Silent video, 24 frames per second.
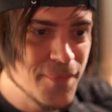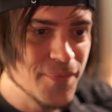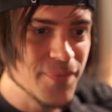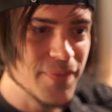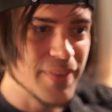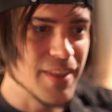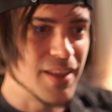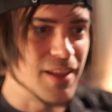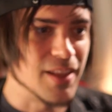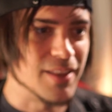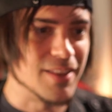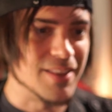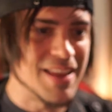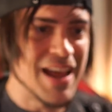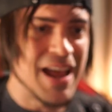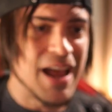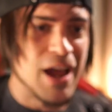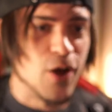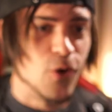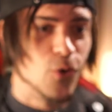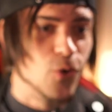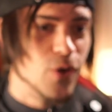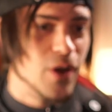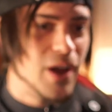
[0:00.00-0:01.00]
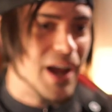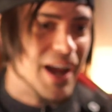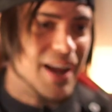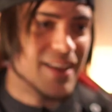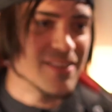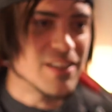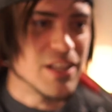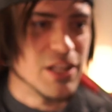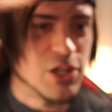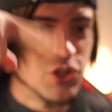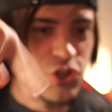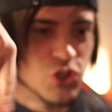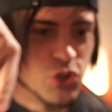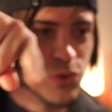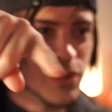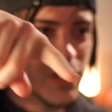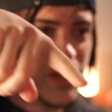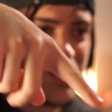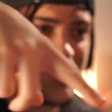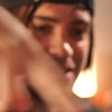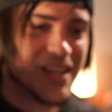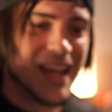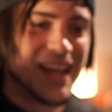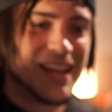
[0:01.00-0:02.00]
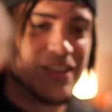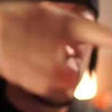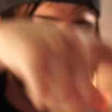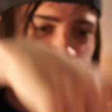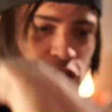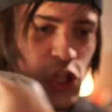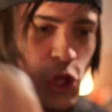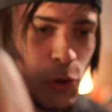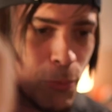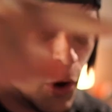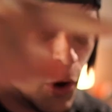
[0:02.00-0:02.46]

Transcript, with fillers: here? Kind of cool, right? Some really